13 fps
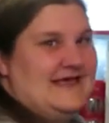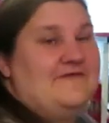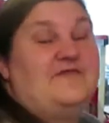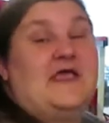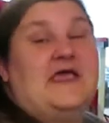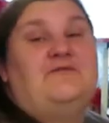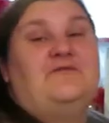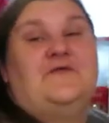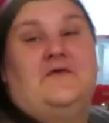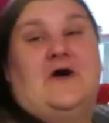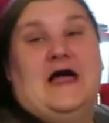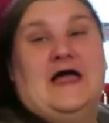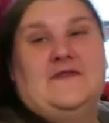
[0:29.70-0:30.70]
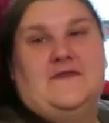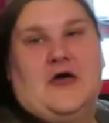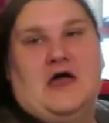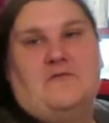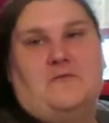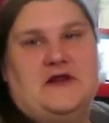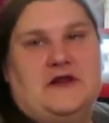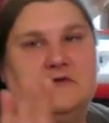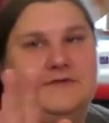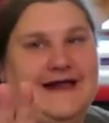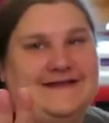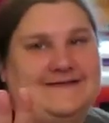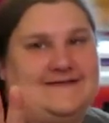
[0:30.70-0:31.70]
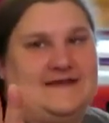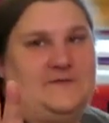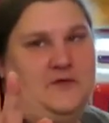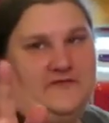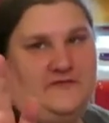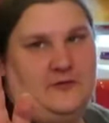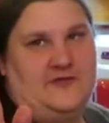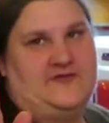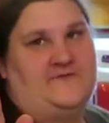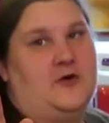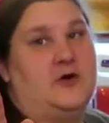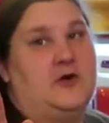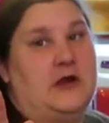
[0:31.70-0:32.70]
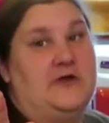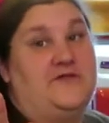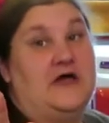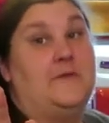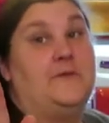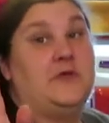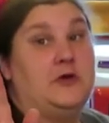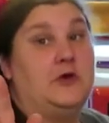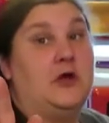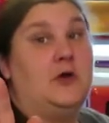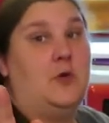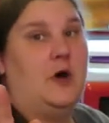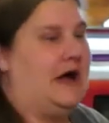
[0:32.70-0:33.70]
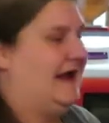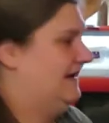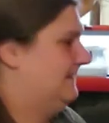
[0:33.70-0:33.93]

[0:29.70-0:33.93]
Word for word: If, if you find that I've been arrested before this vlog goes up, you know why.